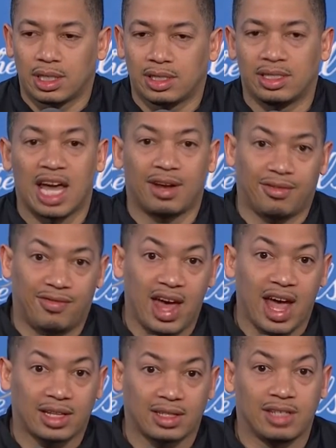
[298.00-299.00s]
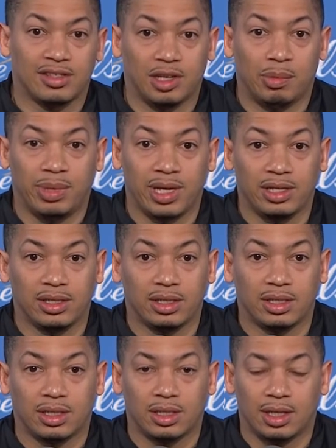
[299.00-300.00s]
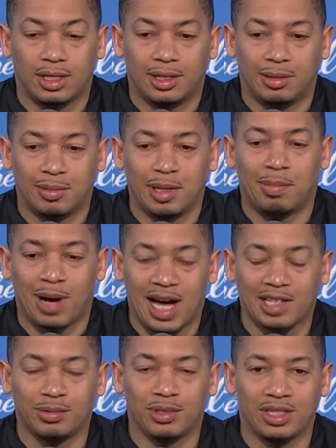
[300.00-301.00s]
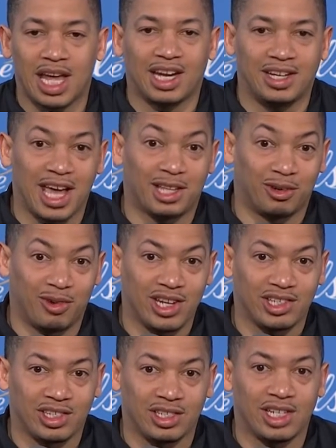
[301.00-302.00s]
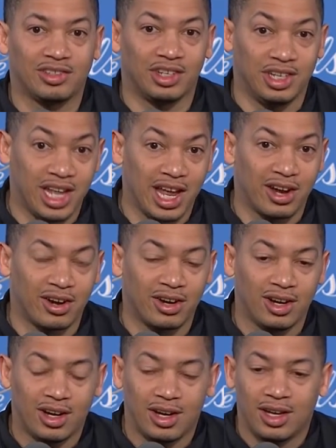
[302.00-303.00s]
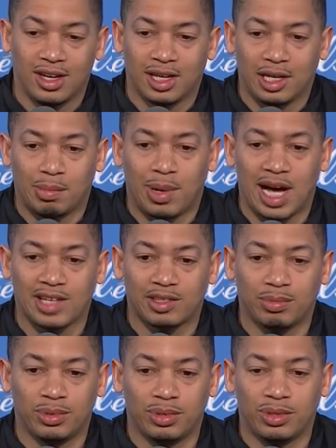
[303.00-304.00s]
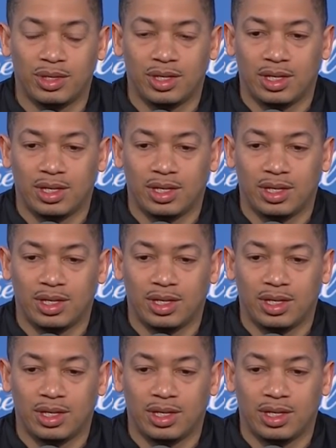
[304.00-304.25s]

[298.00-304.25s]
is not a fact, it's an opinion. Impossible is not a declaration, it's a dare. Impossible